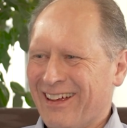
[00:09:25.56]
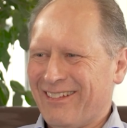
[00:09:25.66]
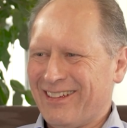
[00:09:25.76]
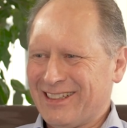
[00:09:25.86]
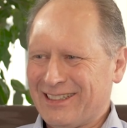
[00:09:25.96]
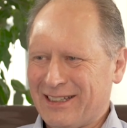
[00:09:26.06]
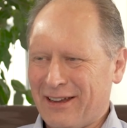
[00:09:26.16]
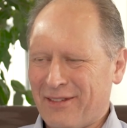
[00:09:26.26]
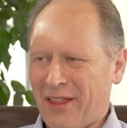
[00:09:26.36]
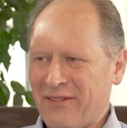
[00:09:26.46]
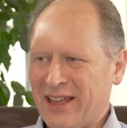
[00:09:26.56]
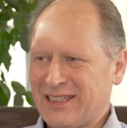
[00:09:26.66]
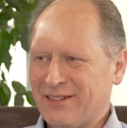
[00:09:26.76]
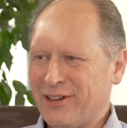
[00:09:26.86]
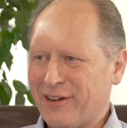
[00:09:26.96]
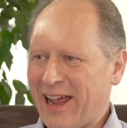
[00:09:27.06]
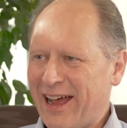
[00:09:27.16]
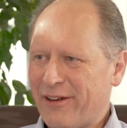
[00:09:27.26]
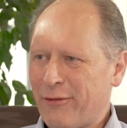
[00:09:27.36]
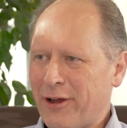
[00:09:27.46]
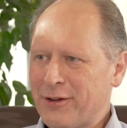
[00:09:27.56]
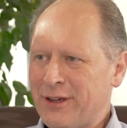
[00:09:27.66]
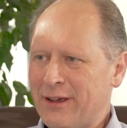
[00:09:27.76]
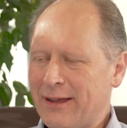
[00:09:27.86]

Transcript: That's a very hard road.